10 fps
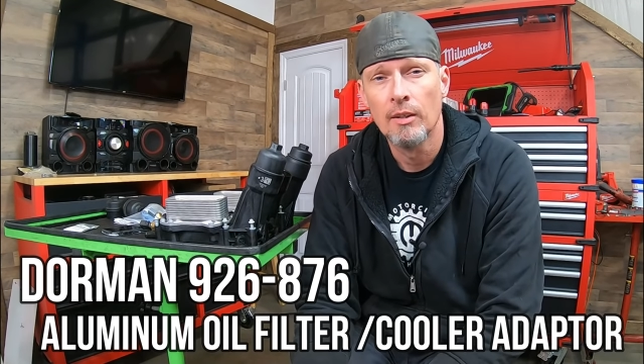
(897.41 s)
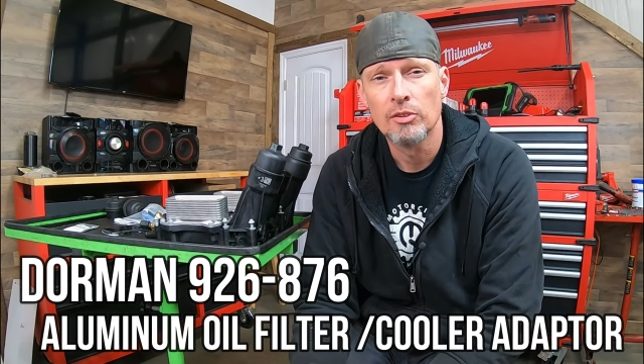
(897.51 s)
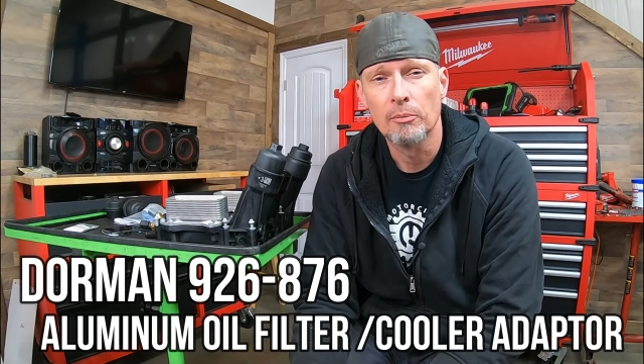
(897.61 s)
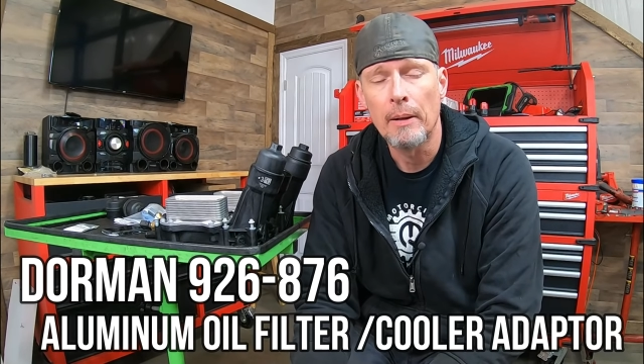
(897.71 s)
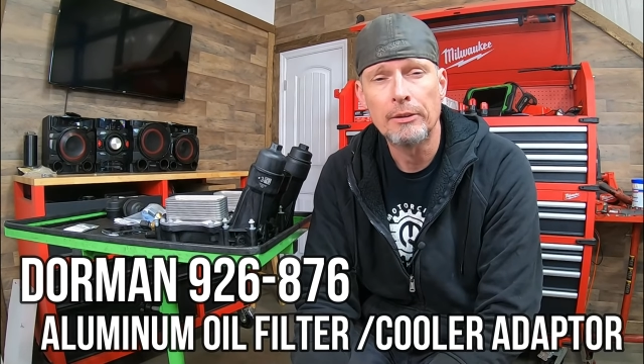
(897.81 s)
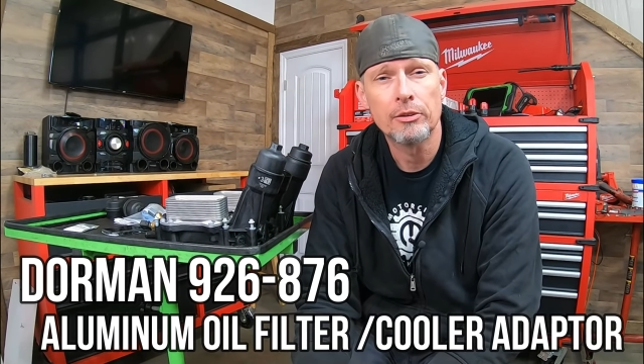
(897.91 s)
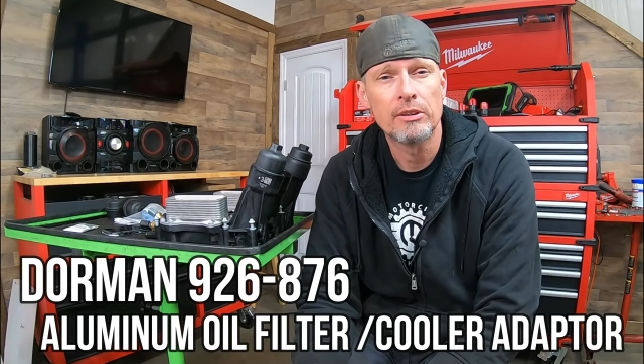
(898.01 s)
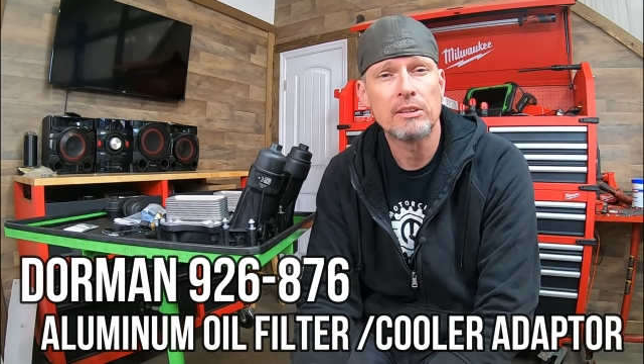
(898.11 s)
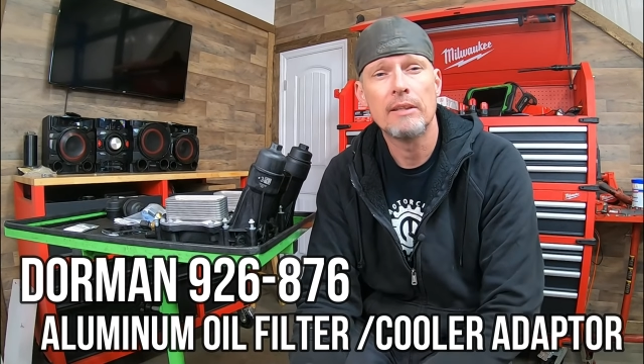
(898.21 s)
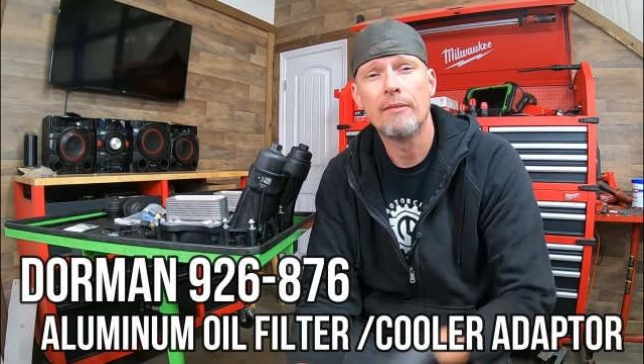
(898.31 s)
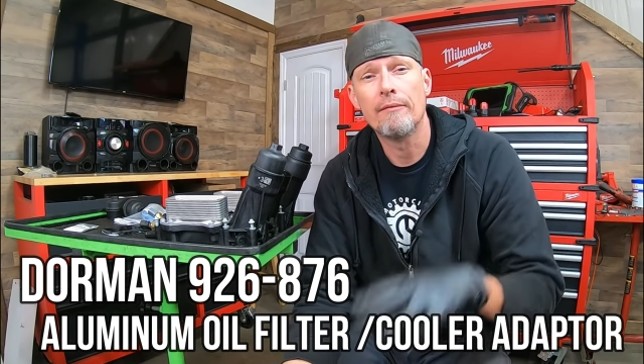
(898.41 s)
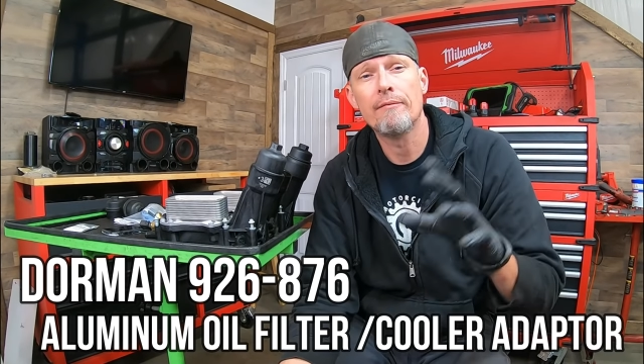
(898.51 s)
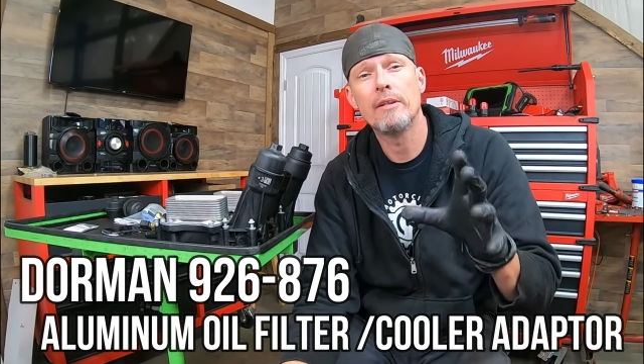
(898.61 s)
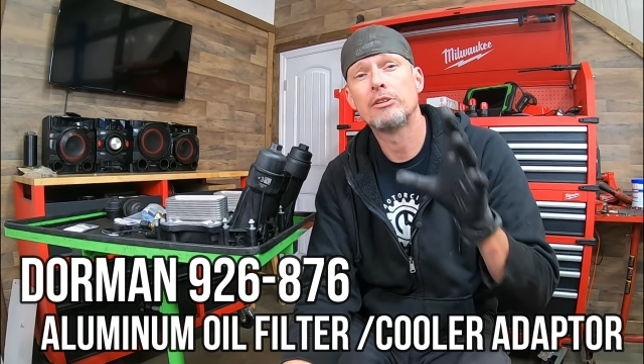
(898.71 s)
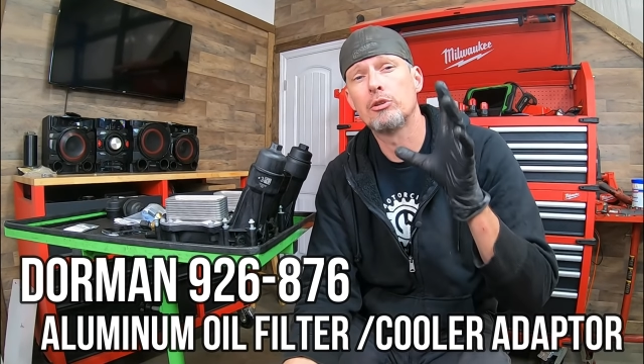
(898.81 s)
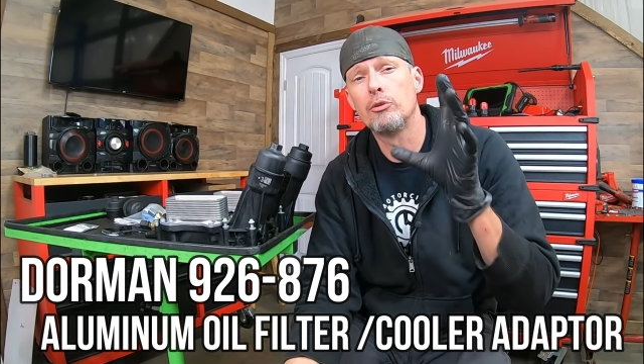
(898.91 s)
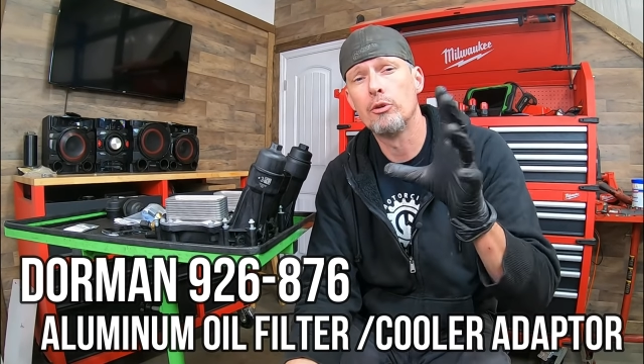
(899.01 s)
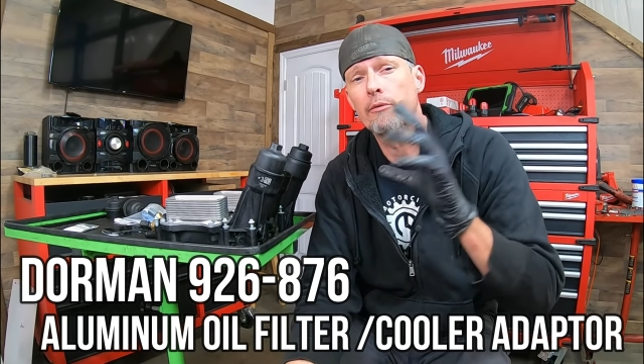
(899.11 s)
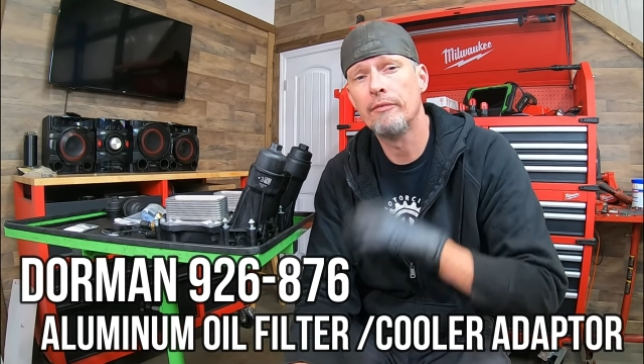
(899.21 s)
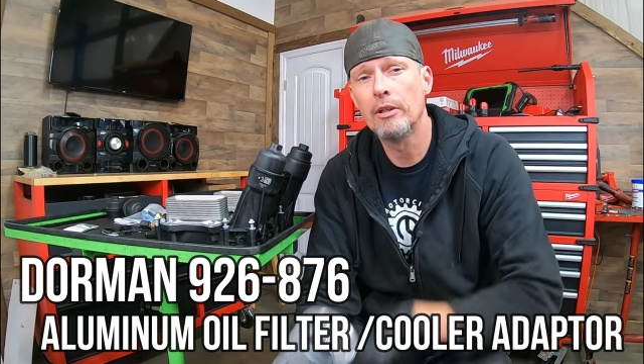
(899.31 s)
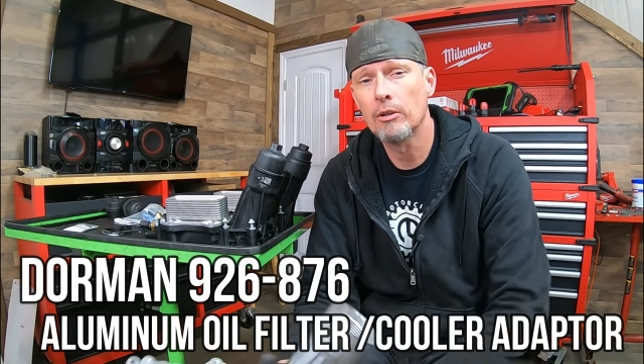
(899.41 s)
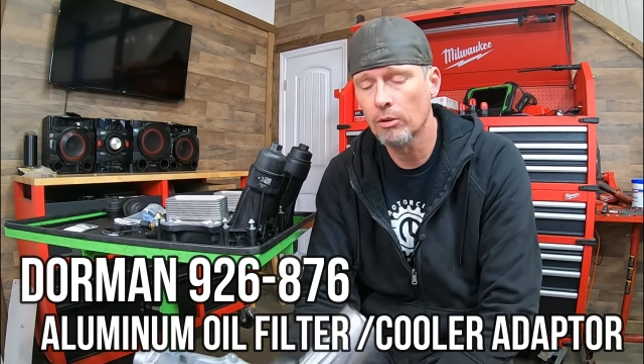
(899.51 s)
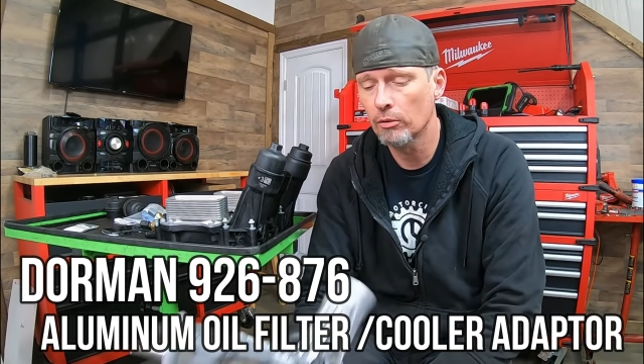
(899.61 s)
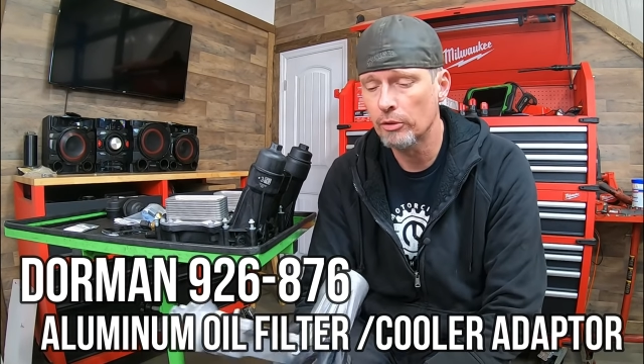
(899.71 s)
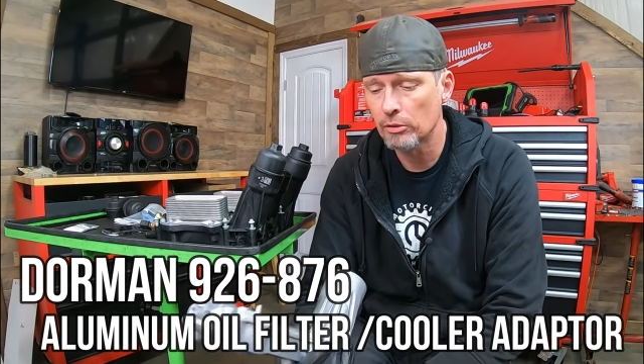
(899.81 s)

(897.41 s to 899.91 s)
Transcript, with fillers: So make sure to see if it fits your vehicle.